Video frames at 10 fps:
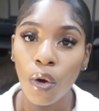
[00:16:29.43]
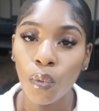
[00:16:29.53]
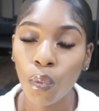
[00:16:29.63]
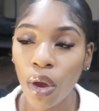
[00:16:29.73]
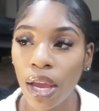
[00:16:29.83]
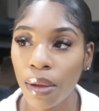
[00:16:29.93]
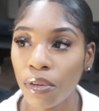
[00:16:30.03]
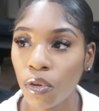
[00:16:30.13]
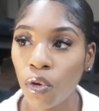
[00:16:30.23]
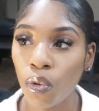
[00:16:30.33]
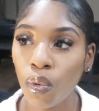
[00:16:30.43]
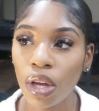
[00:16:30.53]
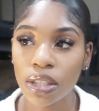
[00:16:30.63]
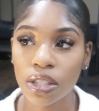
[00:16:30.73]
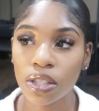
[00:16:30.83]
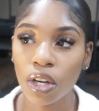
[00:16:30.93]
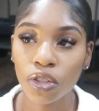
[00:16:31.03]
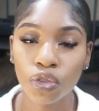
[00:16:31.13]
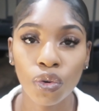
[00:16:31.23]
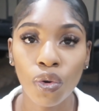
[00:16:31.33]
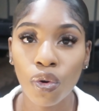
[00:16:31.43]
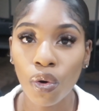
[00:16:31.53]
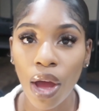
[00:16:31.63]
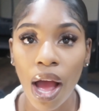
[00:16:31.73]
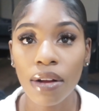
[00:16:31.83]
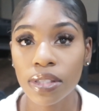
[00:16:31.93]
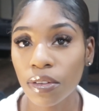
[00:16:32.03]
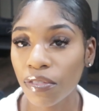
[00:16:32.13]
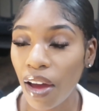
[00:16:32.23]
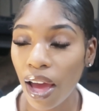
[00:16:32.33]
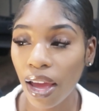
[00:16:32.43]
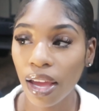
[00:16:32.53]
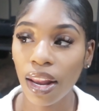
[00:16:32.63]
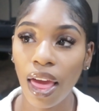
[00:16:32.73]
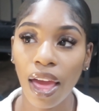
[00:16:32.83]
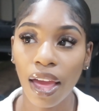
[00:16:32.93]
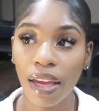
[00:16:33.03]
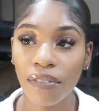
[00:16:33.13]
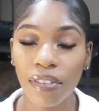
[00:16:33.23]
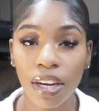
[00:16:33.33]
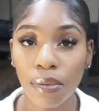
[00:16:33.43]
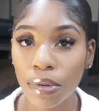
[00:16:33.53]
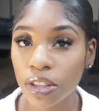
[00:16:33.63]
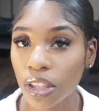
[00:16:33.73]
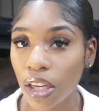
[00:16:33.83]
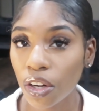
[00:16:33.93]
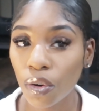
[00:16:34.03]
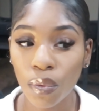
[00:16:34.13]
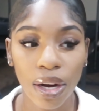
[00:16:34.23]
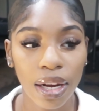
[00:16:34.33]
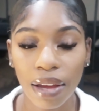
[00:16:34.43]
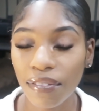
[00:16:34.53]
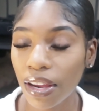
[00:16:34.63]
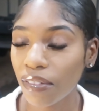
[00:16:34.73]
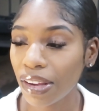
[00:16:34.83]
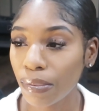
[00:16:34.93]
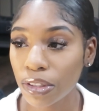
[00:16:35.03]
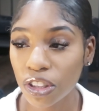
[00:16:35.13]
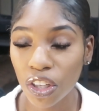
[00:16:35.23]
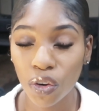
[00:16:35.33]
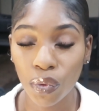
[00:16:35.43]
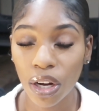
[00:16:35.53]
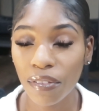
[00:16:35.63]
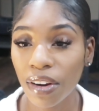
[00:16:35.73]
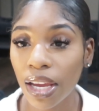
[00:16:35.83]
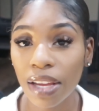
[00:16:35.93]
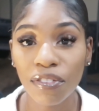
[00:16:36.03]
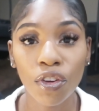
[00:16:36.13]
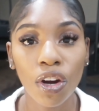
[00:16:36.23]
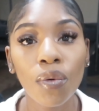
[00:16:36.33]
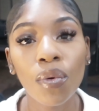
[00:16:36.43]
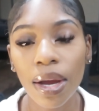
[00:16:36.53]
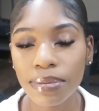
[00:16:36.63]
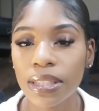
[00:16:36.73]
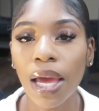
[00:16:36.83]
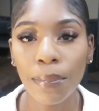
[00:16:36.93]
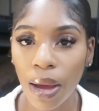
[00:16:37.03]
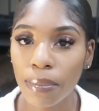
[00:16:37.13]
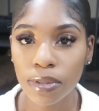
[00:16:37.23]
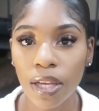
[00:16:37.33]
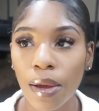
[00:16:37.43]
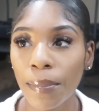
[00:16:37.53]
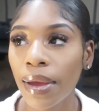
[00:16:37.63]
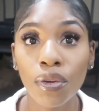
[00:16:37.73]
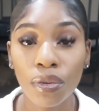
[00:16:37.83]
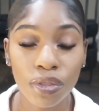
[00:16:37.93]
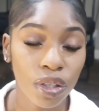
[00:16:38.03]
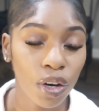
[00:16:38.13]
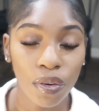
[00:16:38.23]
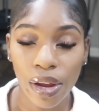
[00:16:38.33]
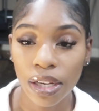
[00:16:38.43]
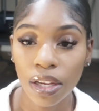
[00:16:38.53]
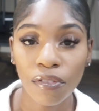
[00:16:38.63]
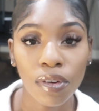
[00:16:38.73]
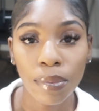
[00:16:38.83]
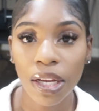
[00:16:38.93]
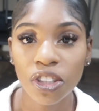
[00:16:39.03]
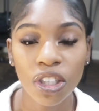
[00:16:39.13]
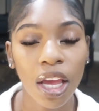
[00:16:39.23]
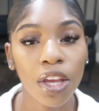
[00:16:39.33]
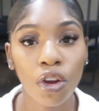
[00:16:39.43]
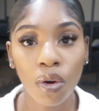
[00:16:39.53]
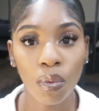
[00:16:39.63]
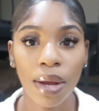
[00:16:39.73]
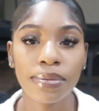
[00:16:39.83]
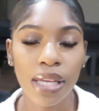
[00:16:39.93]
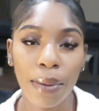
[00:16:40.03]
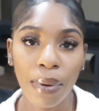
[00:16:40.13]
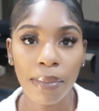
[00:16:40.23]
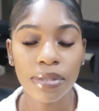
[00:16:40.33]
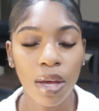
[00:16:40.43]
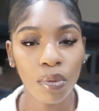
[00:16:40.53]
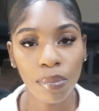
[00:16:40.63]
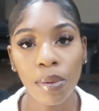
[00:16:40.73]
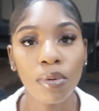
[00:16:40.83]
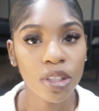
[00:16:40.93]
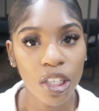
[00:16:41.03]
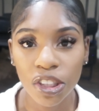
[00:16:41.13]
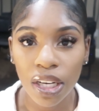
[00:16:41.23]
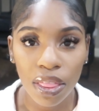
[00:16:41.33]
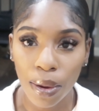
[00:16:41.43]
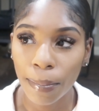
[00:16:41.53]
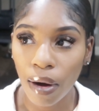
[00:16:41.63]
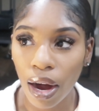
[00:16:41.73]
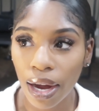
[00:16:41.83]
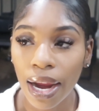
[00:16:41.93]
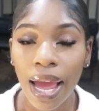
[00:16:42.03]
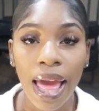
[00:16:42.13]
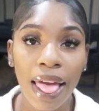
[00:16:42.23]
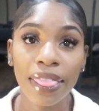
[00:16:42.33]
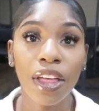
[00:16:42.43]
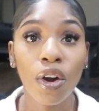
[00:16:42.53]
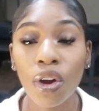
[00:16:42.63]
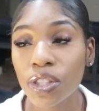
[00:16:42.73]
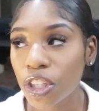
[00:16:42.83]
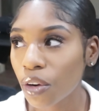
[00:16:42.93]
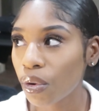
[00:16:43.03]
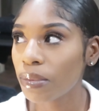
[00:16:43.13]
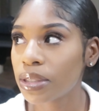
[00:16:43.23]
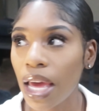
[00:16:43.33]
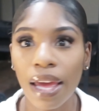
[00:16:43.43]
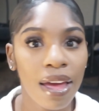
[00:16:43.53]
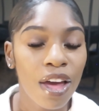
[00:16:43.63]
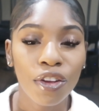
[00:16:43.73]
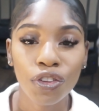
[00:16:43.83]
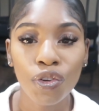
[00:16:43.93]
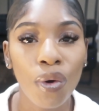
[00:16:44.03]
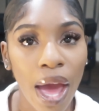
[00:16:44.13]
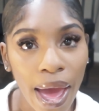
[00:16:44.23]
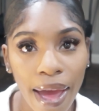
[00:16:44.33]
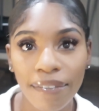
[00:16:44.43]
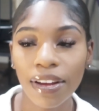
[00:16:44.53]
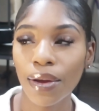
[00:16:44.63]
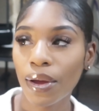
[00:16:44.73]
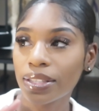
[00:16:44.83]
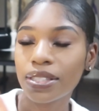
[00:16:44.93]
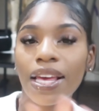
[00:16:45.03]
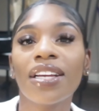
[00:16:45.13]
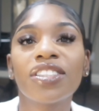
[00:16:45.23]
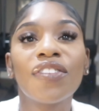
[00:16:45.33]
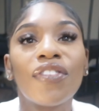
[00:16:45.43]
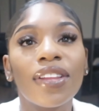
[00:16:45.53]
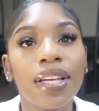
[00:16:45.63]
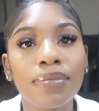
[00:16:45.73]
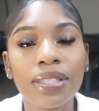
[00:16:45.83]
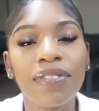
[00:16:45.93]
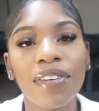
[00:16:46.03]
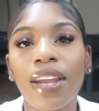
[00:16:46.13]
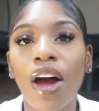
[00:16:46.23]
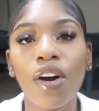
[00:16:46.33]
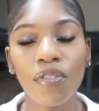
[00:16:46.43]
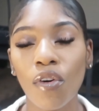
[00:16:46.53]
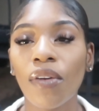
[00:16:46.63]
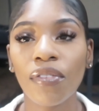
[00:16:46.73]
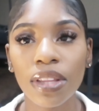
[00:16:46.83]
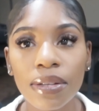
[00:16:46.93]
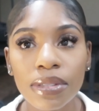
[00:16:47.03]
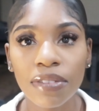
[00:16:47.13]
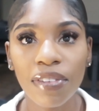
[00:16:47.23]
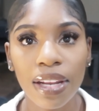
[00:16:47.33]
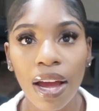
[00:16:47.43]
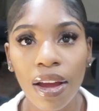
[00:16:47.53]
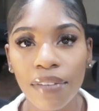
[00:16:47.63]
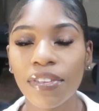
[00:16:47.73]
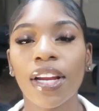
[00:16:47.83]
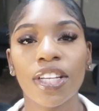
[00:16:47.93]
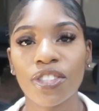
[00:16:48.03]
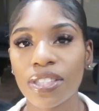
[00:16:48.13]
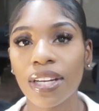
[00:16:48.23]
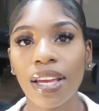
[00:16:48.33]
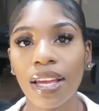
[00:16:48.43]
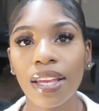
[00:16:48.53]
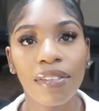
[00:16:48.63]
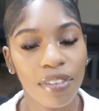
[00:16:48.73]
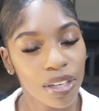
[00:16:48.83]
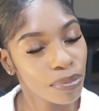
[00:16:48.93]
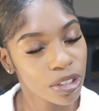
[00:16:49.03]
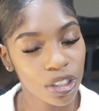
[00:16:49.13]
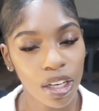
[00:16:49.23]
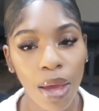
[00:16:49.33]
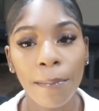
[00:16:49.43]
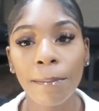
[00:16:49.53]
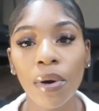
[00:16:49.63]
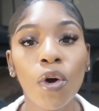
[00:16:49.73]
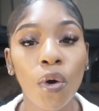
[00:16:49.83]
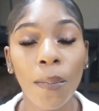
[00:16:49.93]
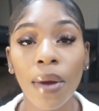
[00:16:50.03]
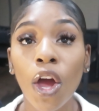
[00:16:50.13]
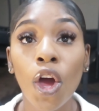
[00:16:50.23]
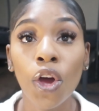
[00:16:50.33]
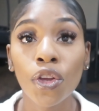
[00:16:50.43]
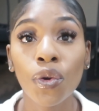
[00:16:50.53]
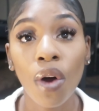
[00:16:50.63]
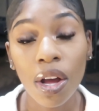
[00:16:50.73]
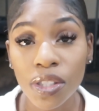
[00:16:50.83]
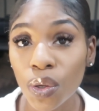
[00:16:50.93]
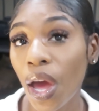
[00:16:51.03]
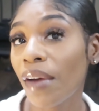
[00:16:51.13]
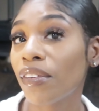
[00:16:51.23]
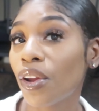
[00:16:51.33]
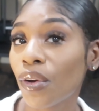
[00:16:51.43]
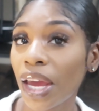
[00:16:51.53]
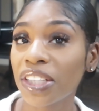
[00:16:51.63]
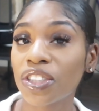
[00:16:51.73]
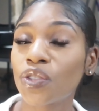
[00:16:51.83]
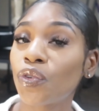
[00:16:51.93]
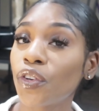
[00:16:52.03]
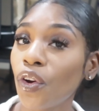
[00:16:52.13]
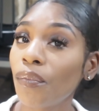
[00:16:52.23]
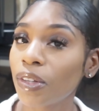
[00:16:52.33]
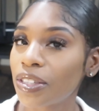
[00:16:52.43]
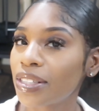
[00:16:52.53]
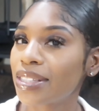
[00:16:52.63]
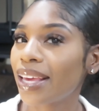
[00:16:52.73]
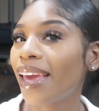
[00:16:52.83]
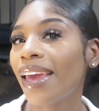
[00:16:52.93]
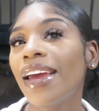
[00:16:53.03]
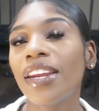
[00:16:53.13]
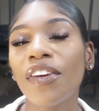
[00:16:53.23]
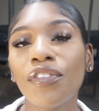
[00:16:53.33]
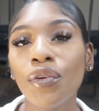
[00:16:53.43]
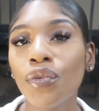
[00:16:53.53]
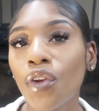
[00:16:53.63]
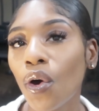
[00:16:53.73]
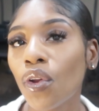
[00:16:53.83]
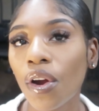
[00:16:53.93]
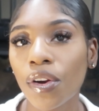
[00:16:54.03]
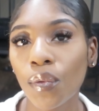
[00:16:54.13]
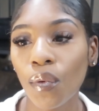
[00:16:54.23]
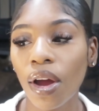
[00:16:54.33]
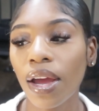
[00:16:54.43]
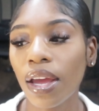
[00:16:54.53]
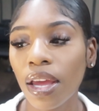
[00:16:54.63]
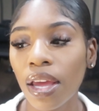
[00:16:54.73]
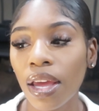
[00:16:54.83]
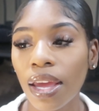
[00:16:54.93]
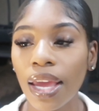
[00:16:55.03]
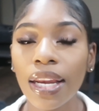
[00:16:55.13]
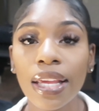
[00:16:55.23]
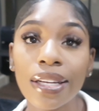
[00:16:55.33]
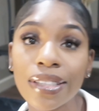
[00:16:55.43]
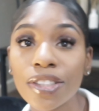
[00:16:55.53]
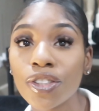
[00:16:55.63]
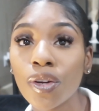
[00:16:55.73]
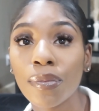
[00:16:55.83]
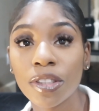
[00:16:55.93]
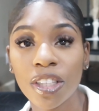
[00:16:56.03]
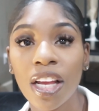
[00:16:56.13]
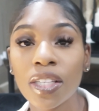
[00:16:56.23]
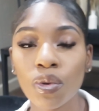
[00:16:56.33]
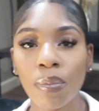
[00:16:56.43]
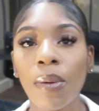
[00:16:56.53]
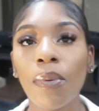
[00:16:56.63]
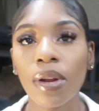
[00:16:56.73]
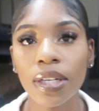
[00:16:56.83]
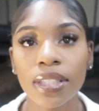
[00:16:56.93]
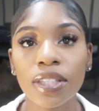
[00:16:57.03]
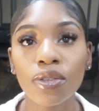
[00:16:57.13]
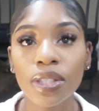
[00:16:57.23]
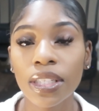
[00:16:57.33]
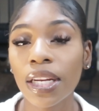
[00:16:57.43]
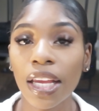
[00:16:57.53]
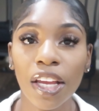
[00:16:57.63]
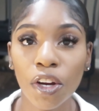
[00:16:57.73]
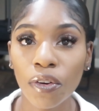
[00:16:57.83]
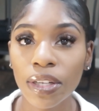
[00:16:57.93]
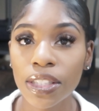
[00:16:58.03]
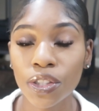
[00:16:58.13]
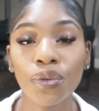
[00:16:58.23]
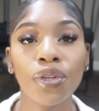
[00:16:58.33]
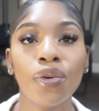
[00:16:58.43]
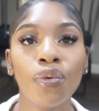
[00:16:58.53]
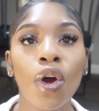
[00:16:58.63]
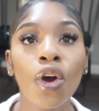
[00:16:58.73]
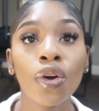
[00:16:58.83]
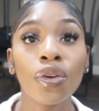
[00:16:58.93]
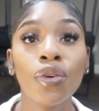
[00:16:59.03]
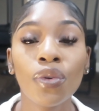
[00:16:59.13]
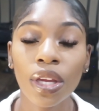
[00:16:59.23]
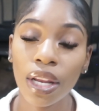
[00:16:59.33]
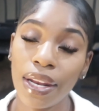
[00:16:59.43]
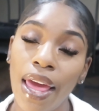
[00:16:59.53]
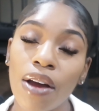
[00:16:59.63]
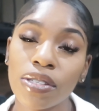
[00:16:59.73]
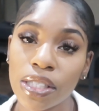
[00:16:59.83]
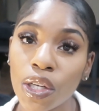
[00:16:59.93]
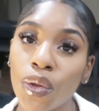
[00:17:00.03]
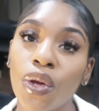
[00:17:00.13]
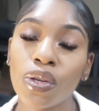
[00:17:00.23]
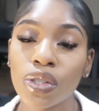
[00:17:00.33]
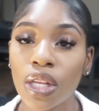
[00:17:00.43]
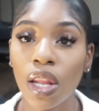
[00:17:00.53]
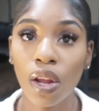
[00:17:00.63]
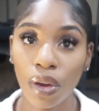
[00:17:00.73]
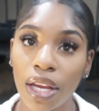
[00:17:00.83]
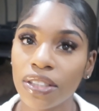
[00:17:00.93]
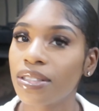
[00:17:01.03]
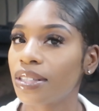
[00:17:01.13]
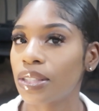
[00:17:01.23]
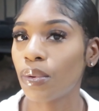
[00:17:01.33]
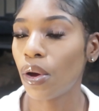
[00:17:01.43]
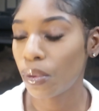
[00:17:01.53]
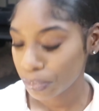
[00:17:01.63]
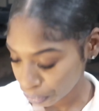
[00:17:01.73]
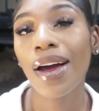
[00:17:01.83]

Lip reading: When you search Google how to find a vending machine, or where can I find a vending machine, or whatever, if your website pops up, you use the correct information and your website pops up when people search it in their bar, they'll go to your website. You have a section for them to fill out, a form for them to fill out if they're interested in getting a vending machine, and boom, you also have locations for your machines. And if you no longer want any additional machines, when people are still sending inquiries to you, you can now sell those locations as well.